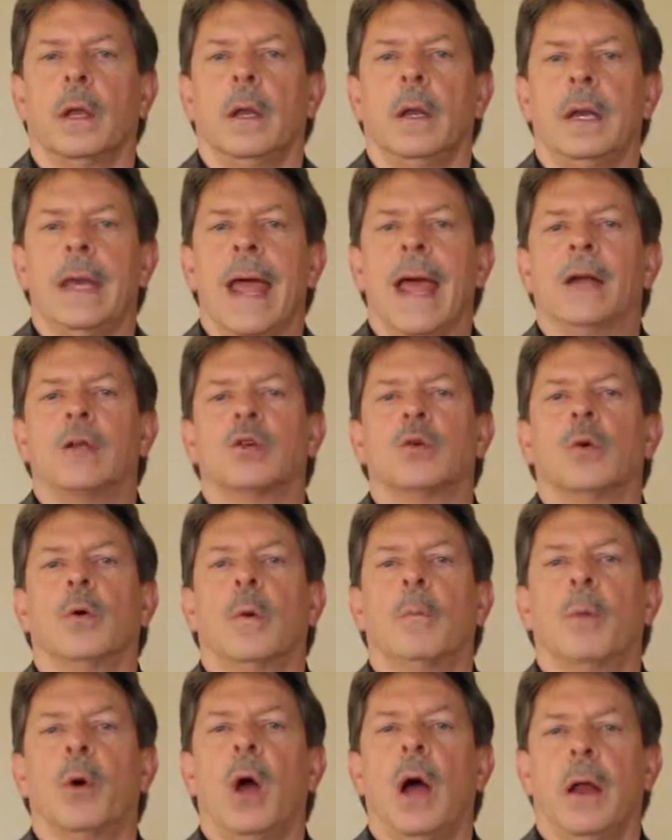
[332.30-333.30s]
natural
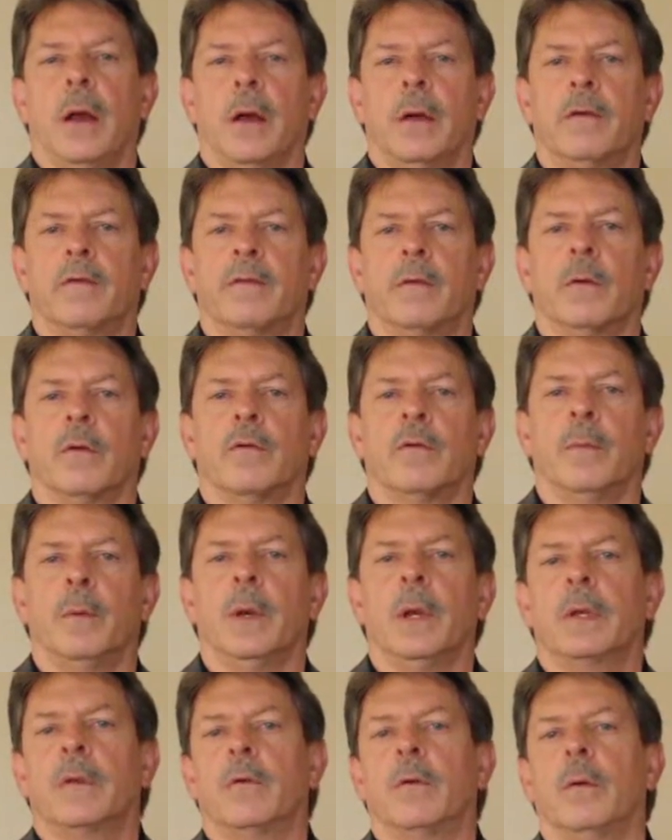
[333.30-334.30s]
products, so to
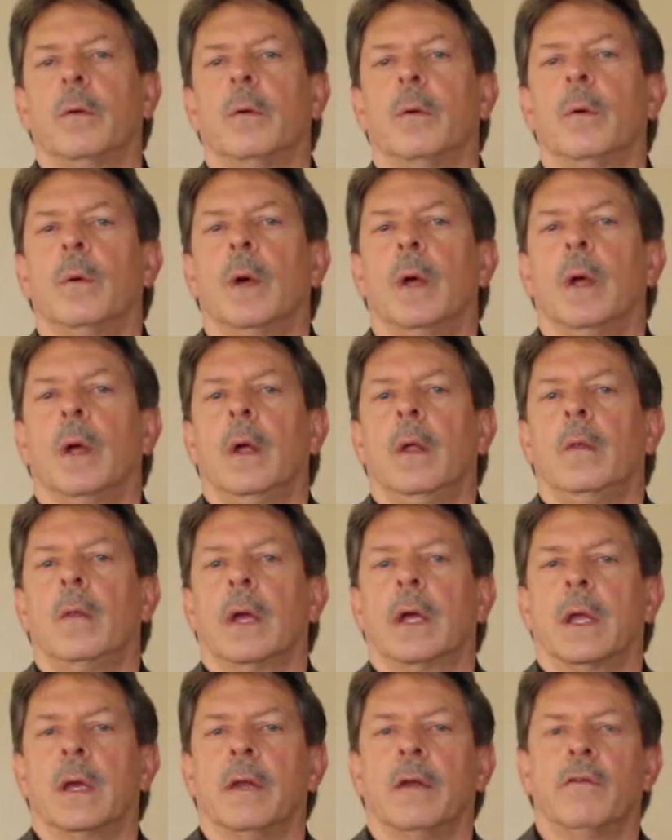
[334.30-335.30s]
speak, to the
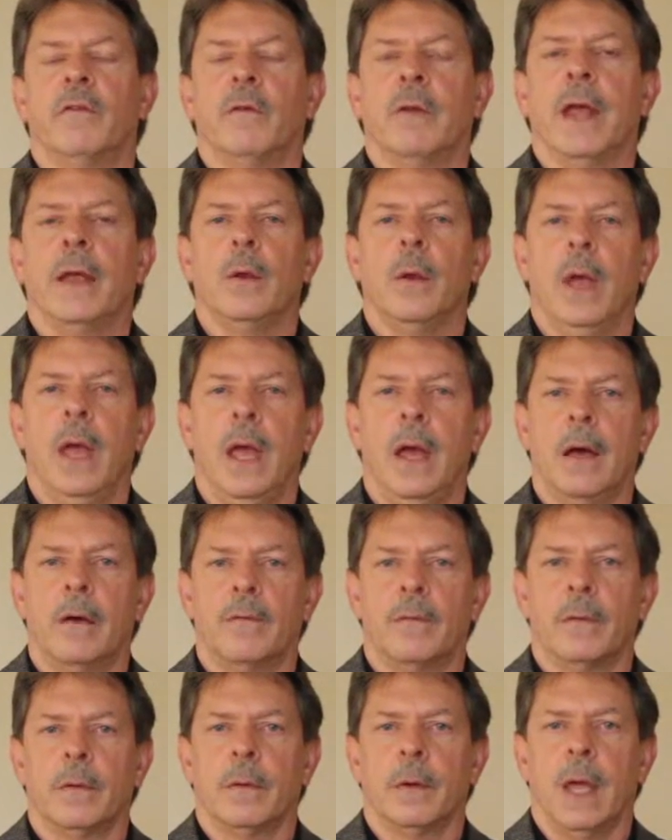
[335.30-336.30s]
condition that you
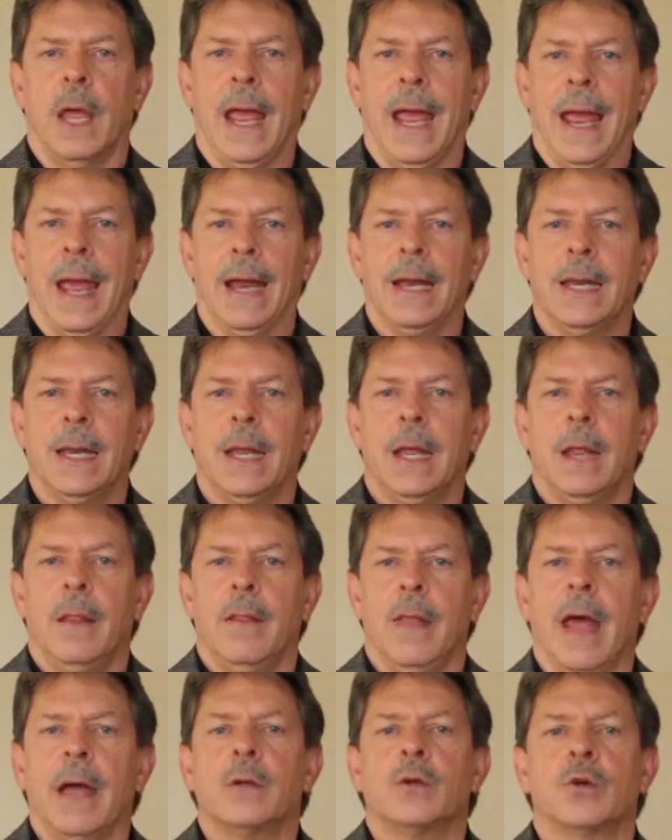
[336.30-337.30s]
have. And
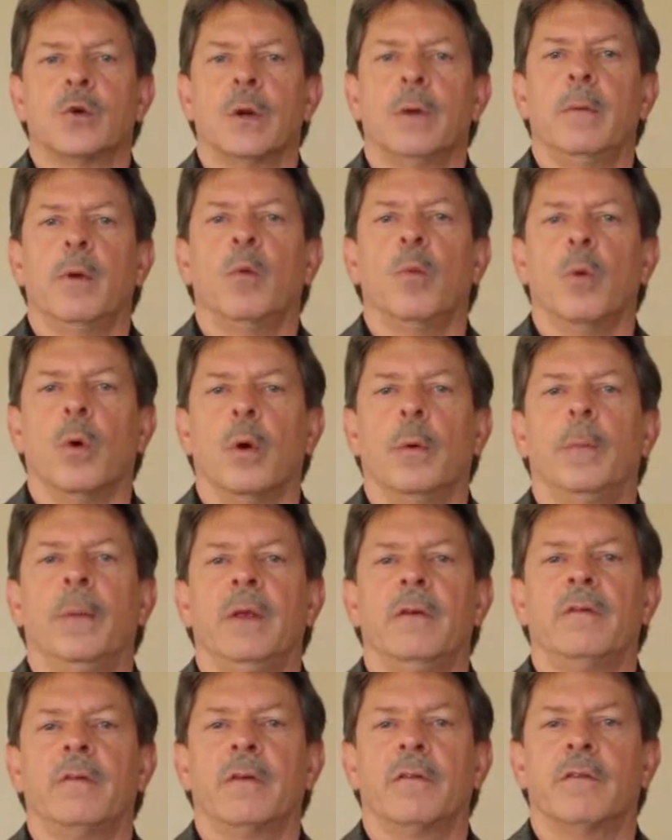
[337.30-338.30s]
that treatment will
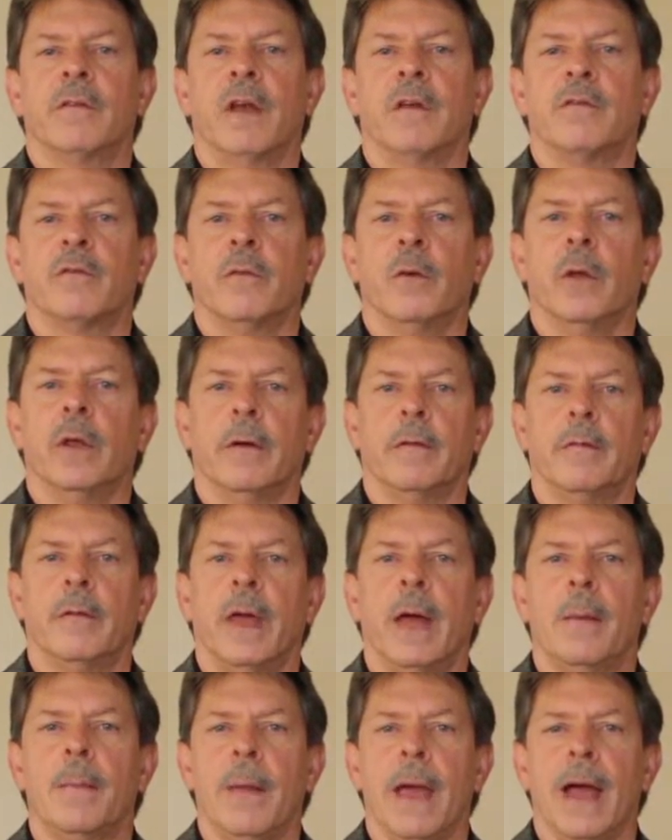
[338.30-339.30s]
be successful if
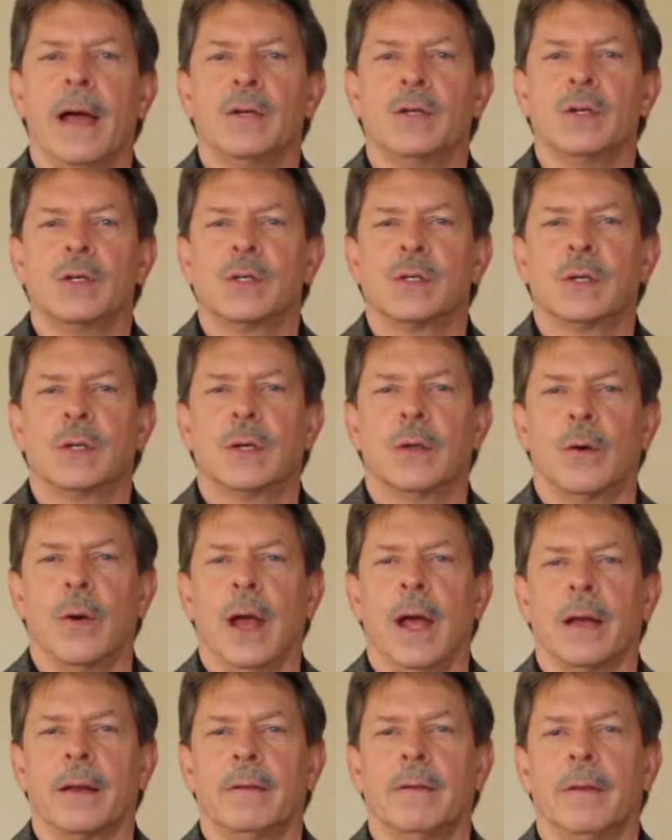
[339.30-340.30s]
that match is
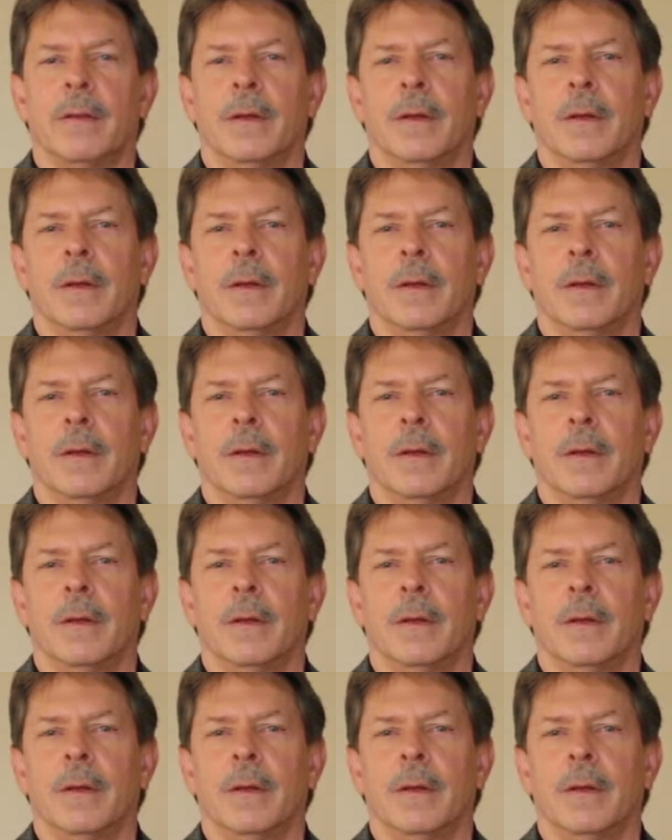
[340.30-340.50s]
correct.